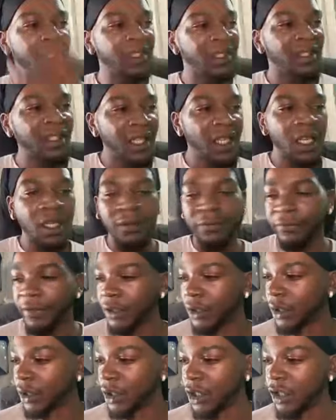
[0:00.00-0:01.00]
stand for
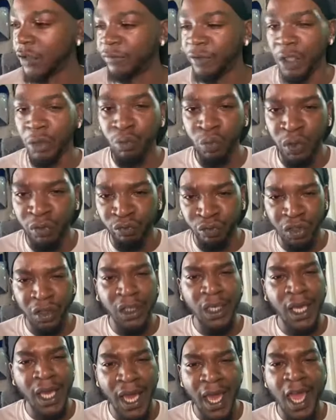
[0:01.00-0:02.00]
the love that we
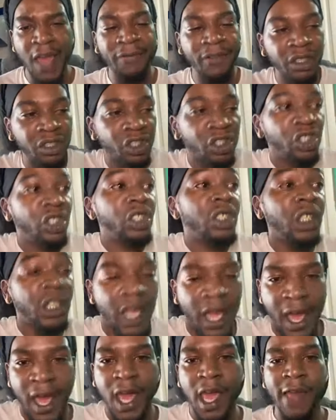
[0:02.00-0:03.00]
really have and should
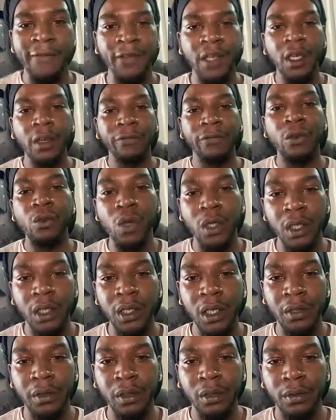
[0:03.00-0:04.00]
have for one
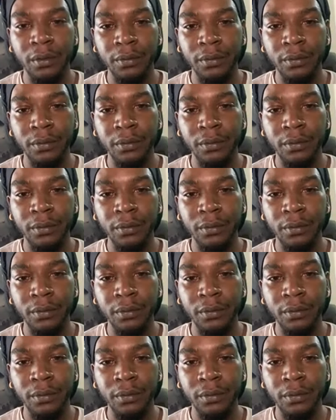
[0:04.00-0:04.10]
another?